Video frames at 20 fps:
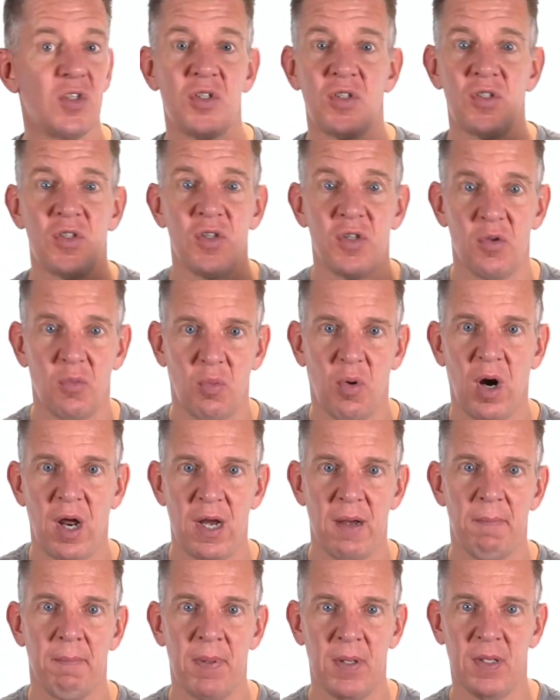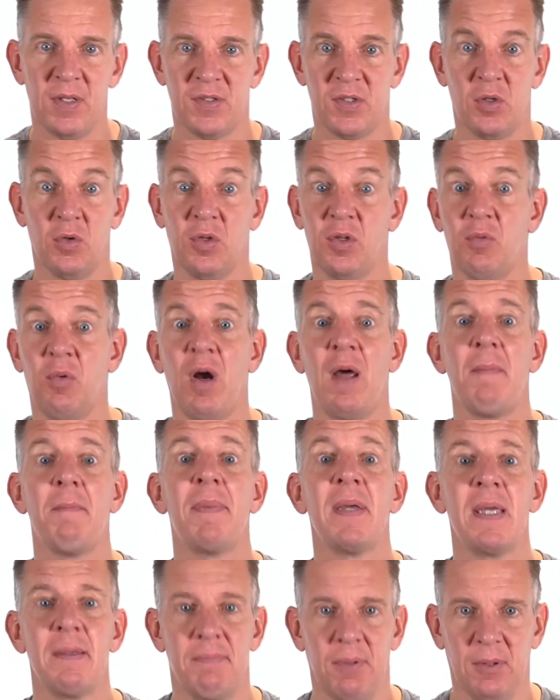to the right person or the right
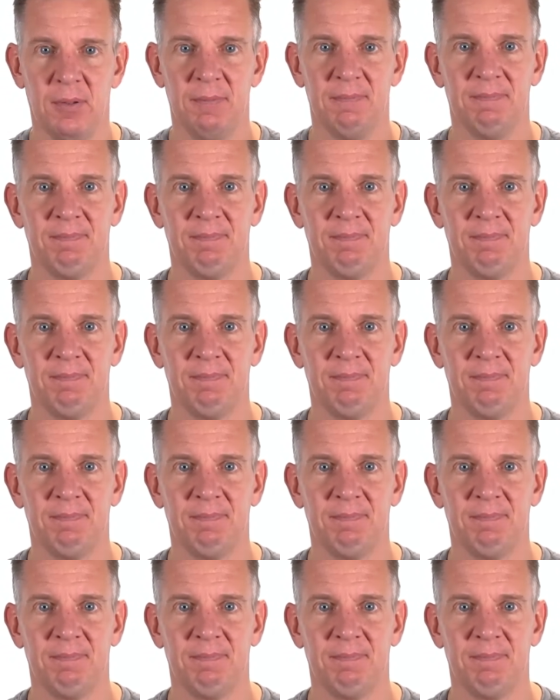people.